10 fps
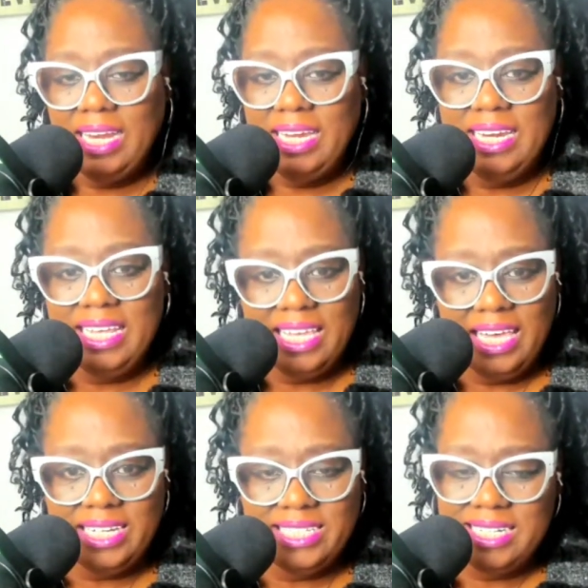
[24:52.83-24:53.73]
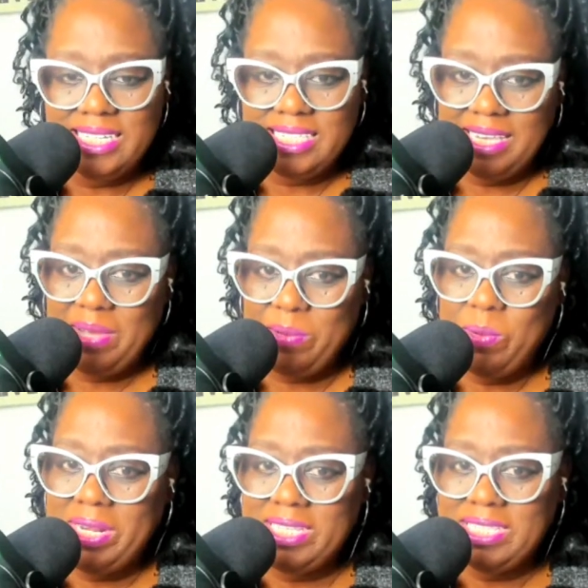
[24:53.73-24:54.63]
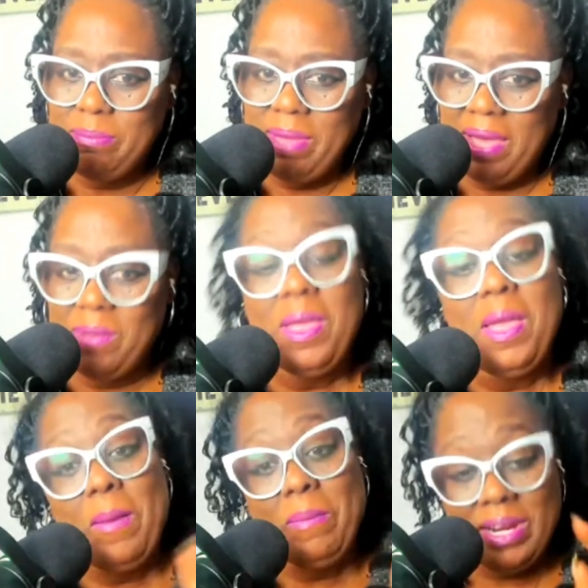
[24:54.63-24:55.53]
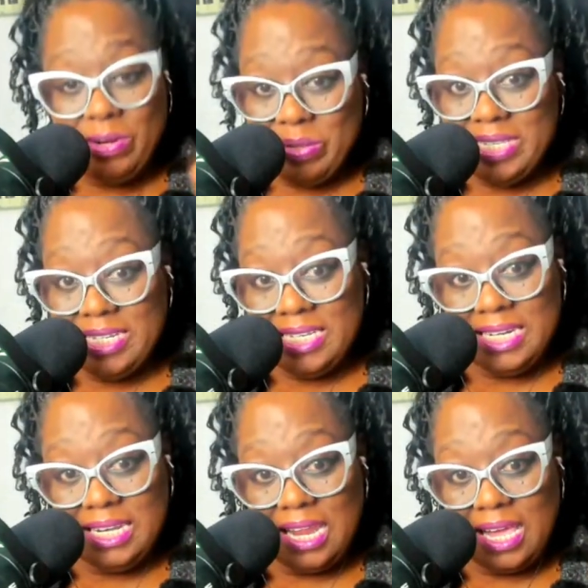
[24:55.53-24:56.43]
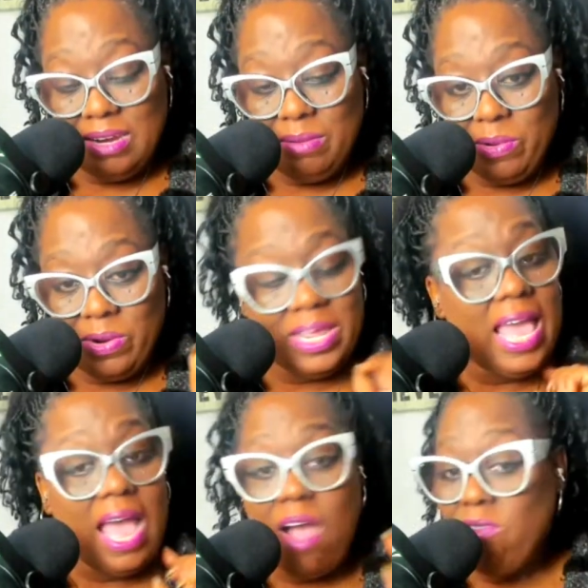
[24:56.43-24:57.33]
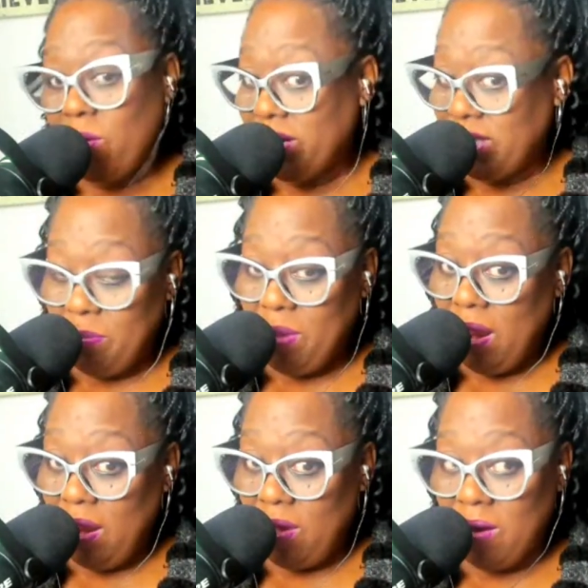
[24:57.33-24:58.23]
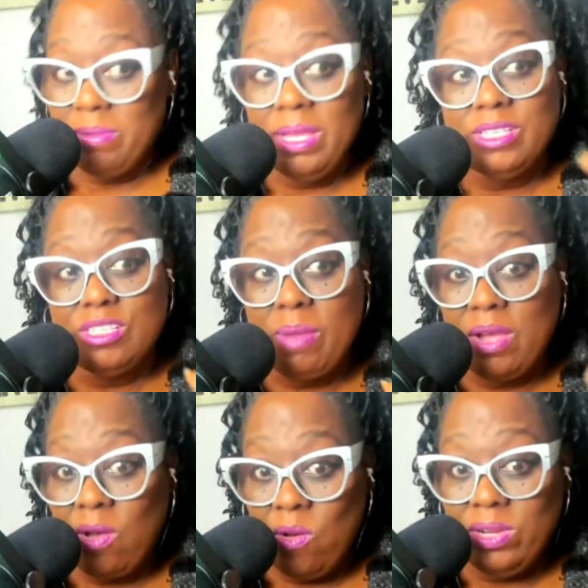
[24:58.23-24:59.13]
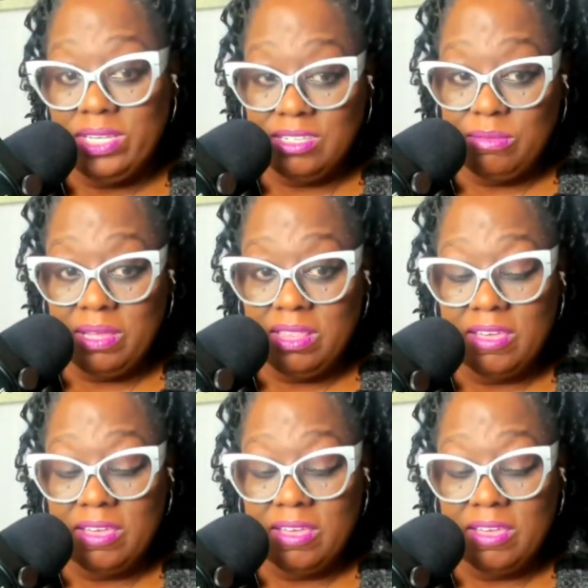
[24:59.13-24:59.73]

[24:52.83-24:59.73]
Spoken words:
didn't catch or understand what it's about. But I know it's at 10 o'clock in the morning. I've already set my alarm, so my goal is to be